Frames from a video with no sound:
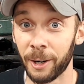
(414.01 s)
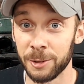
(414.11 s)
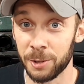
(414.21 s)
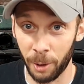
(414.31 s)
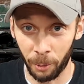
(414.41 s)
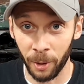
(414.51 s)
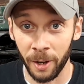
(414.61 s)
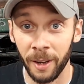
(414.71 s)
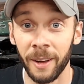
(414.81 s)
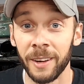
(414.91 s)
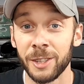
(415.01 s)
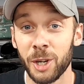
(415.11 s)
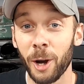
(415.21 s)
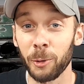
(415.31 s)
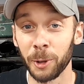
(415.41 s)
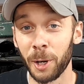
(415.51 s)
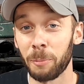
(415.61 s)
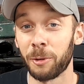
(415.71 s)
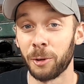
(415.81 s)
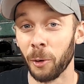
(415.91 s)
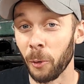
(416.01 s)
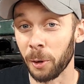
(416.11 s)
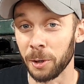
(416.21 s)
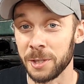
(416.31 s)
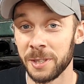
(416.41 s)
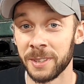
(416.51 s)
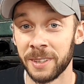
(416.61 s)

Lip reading: So chalk one up for the hoarders.